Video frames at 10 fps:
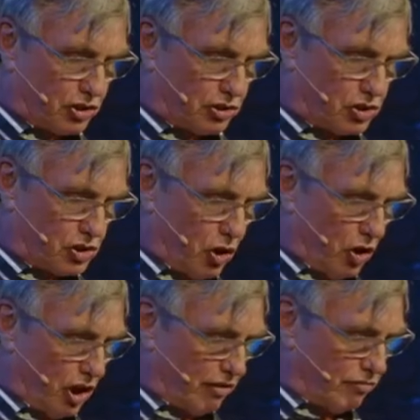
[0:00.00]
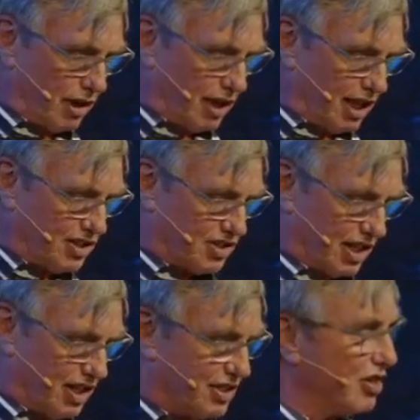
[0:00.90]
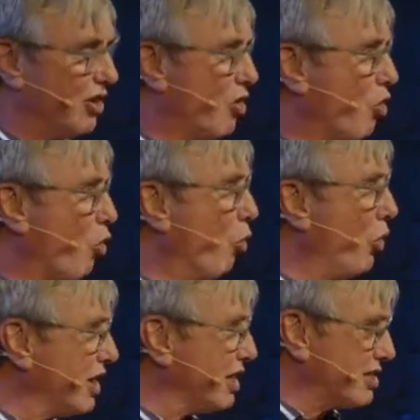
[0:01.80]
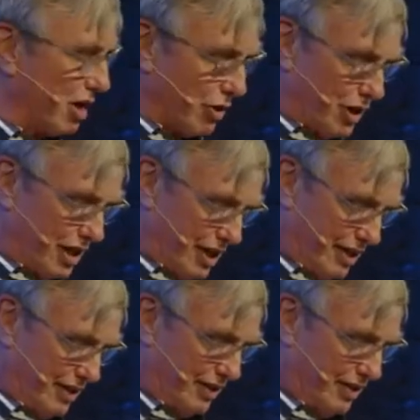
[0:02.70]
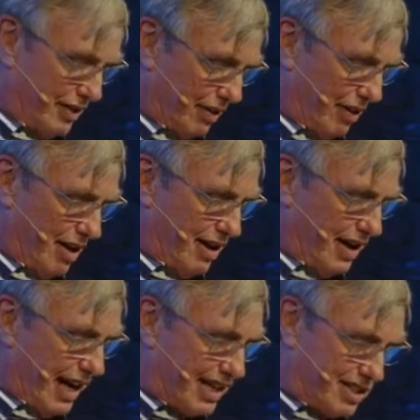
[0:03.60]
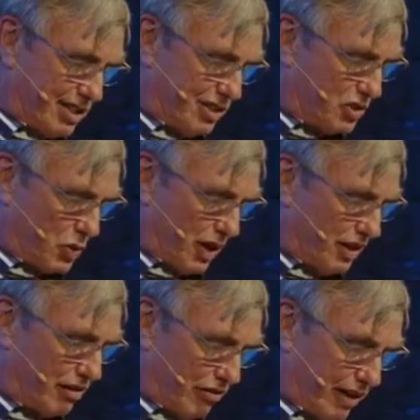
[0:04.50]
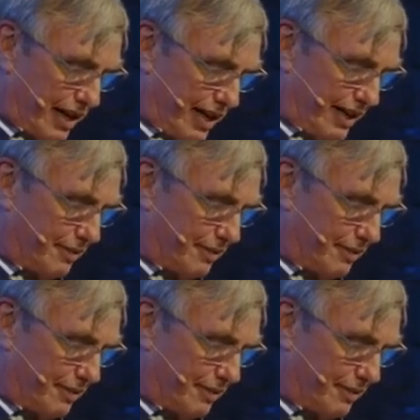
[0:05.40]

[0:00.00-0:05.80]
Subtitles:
surely release it with its owner. Exodus 23.